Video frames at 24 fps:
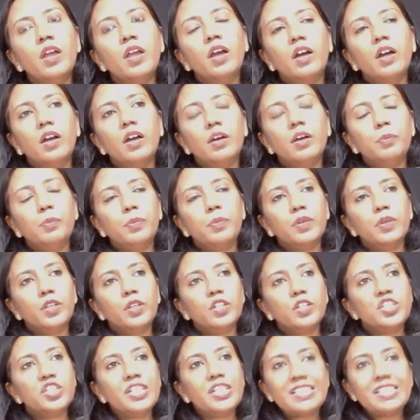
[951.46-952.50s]
uh,
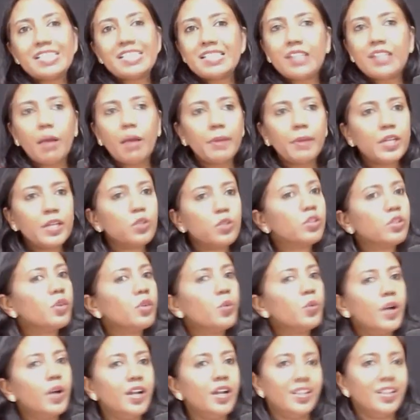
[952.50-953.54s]
jesus coming to the
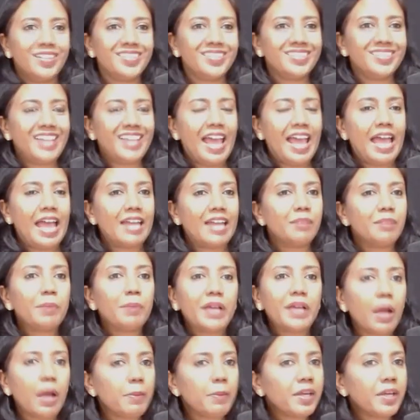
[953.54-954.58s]
world and
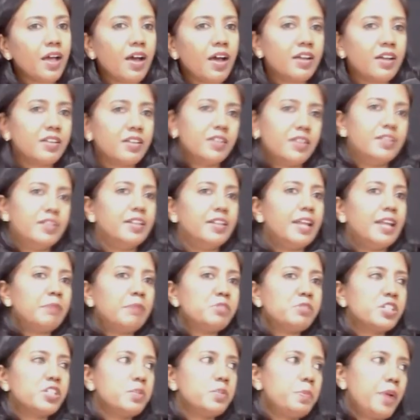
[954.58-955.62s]
becoming our
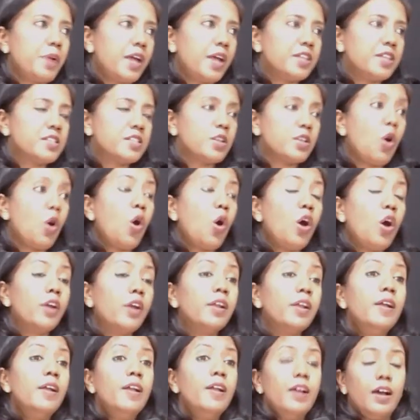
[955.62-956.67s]
redemption price or
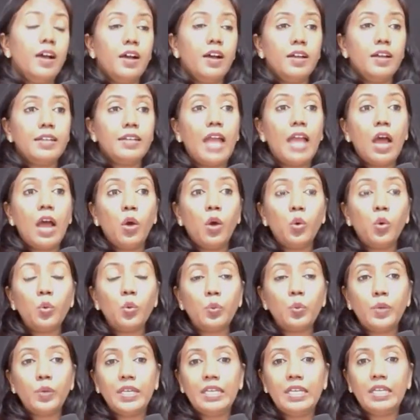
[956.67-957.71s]
uh, now
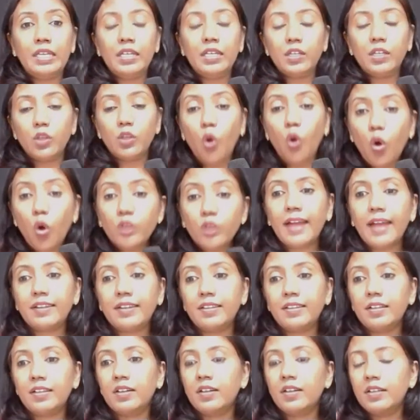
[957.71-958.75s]
we know that
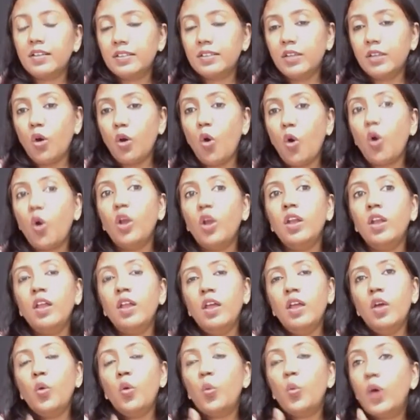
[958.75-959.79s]
the the whole
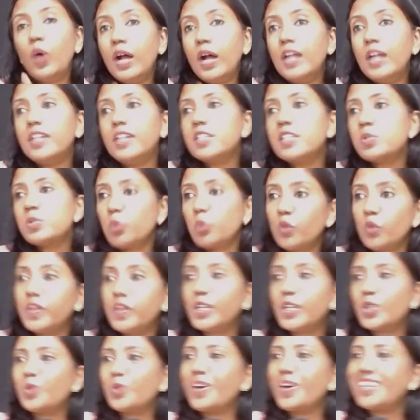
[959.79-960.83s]
world is
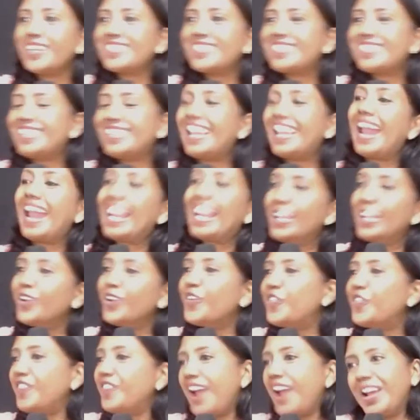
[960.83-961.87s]
moving towards the end
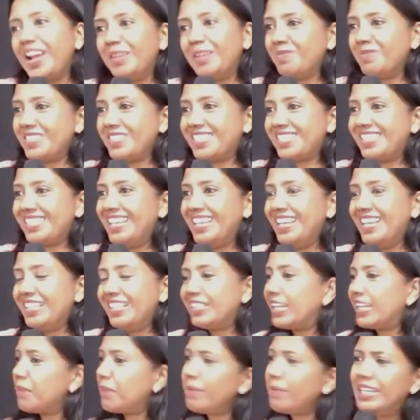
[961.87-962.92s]
of times
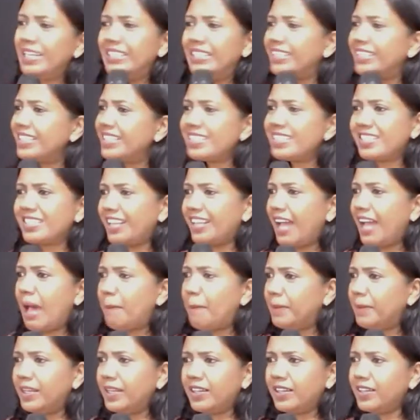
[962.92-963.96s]
there are many things that are
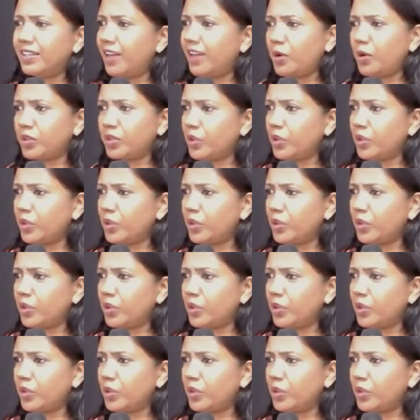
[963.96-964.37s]
happening around the